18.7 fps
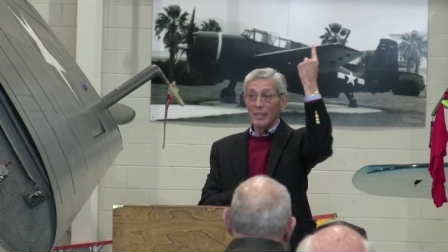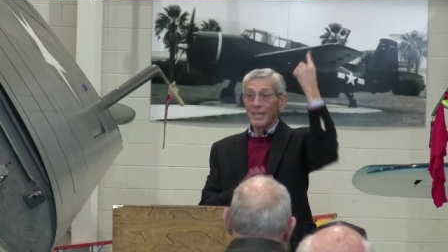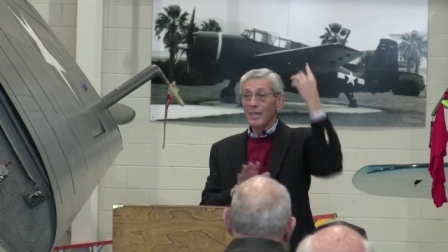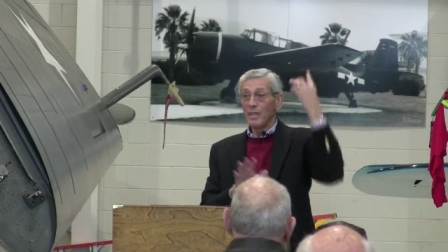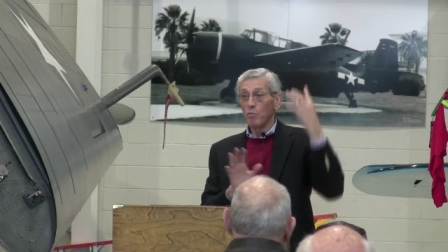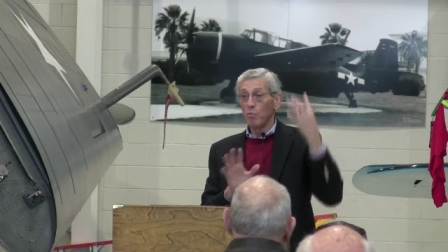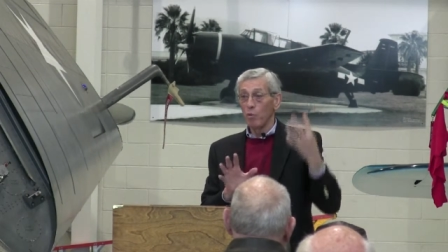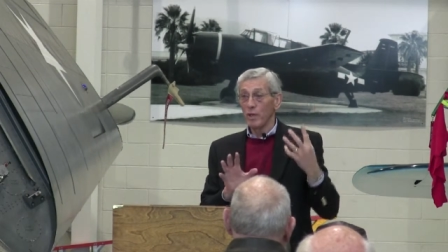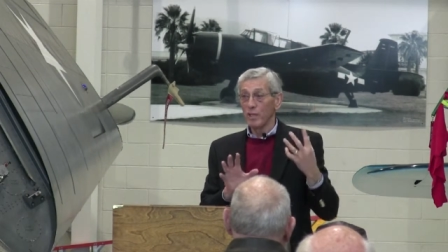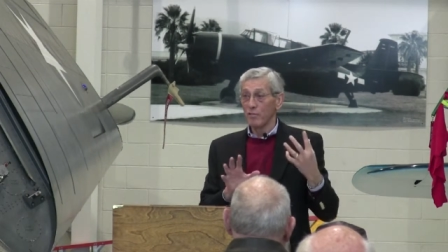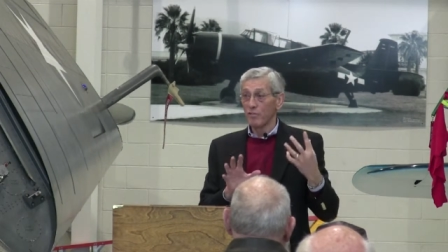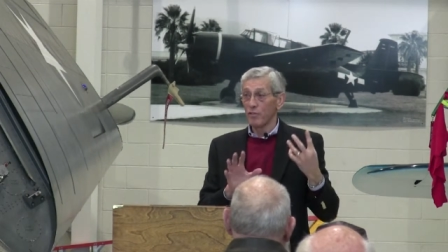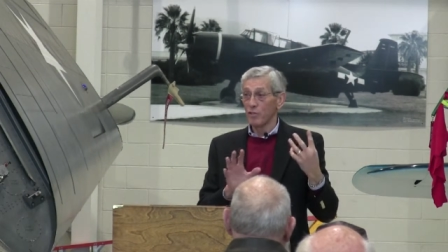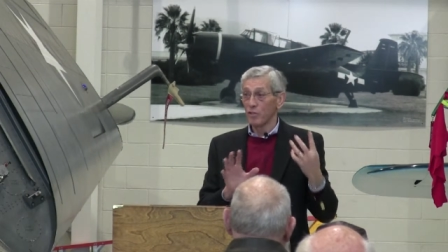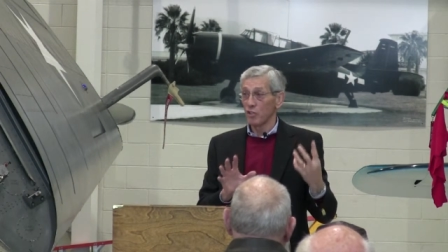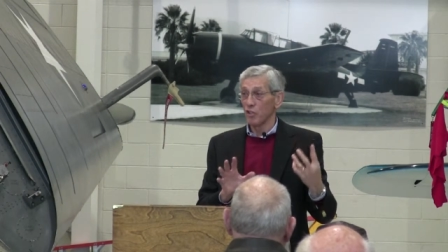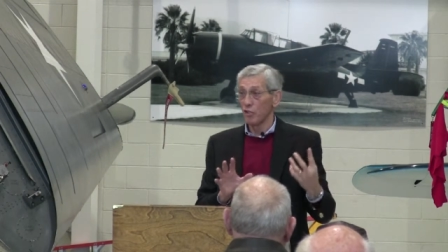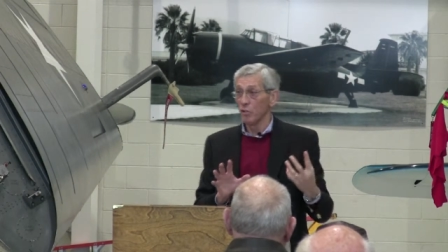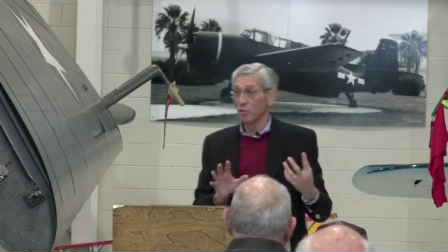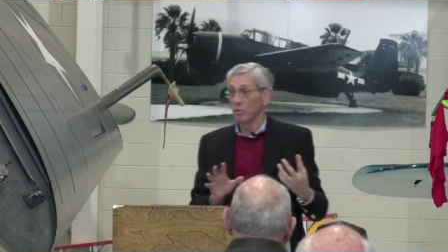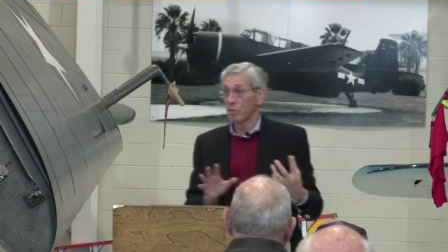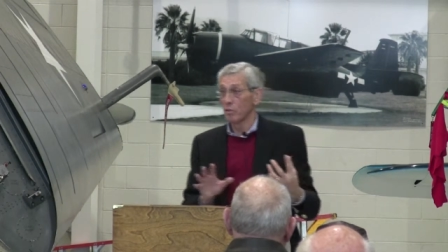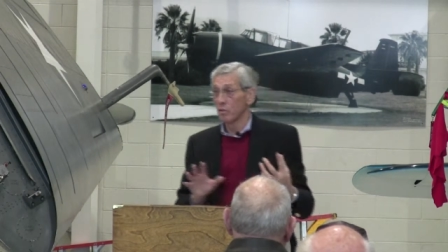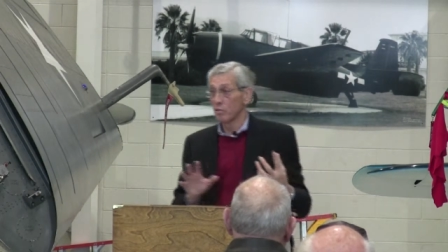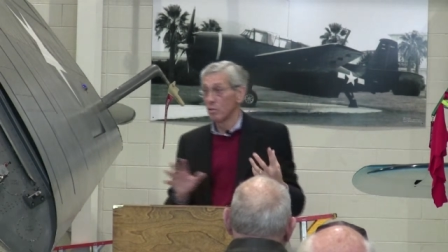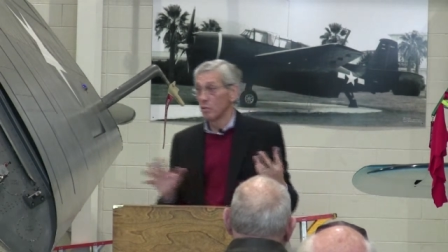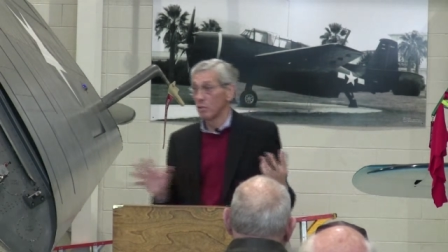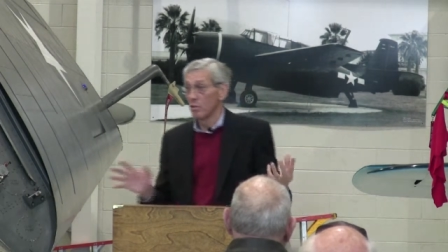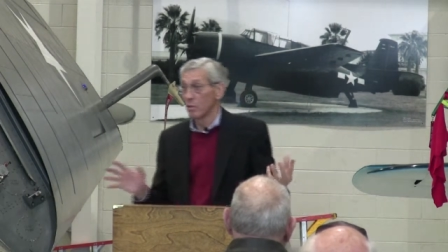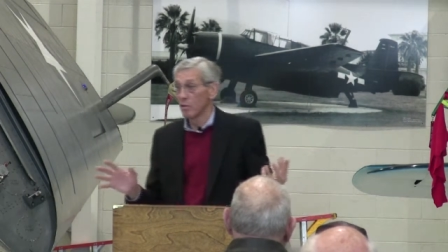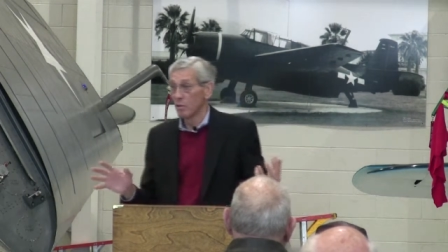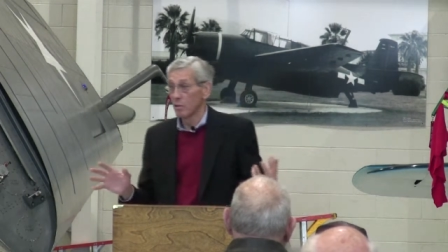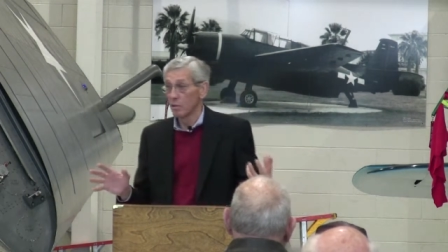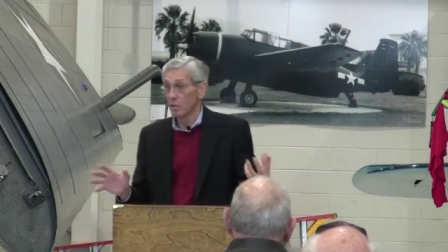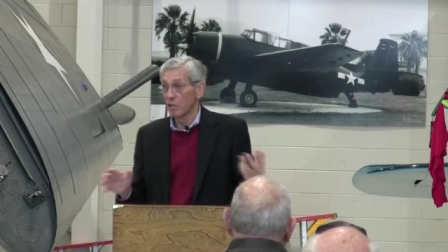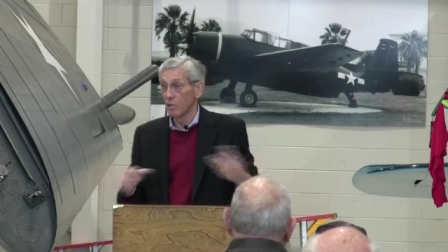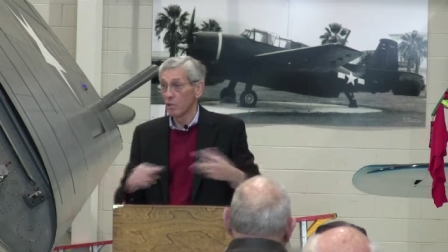I didn't even wait for the chute
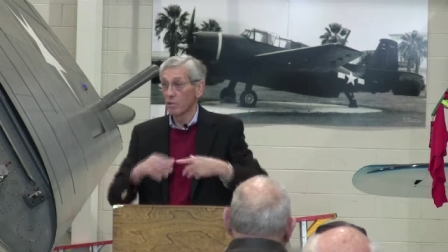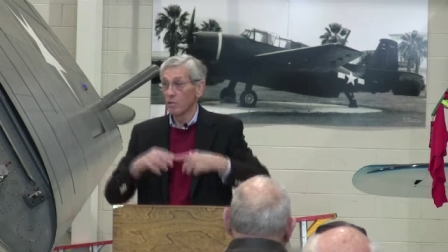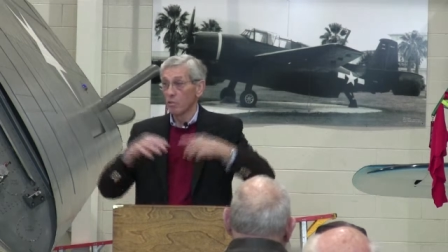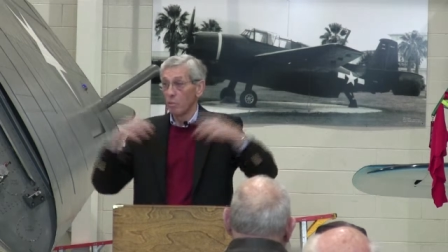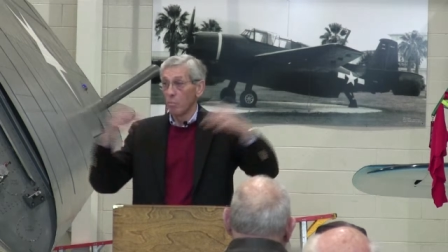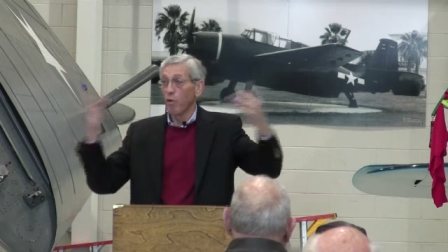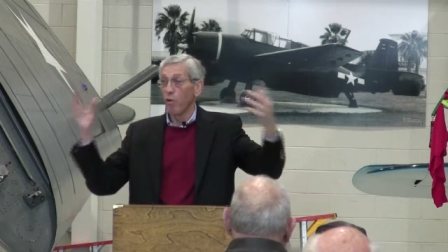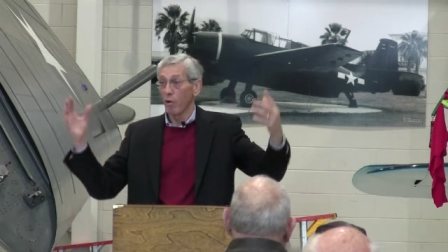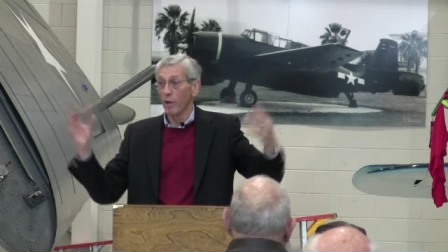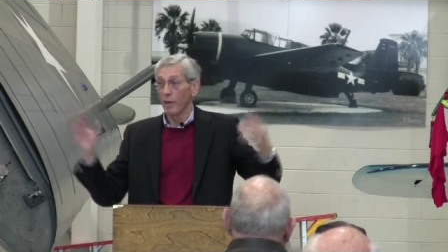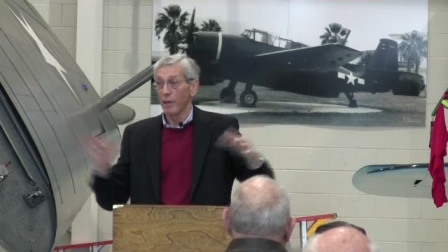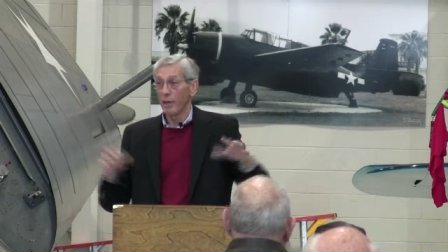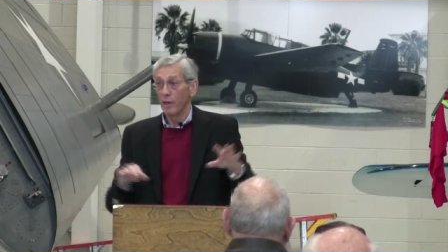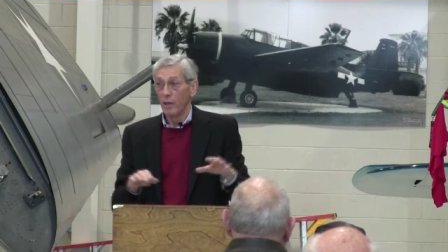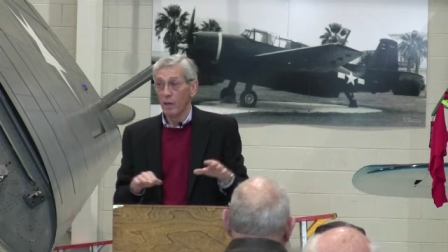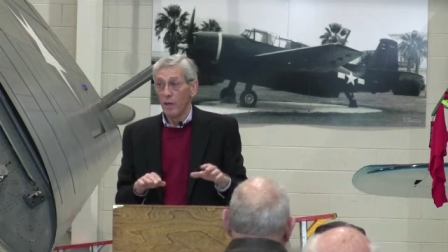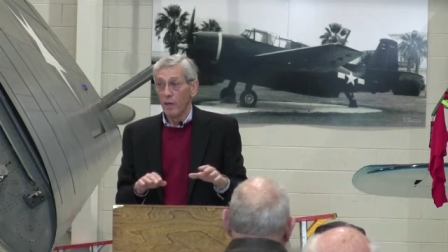to deploy.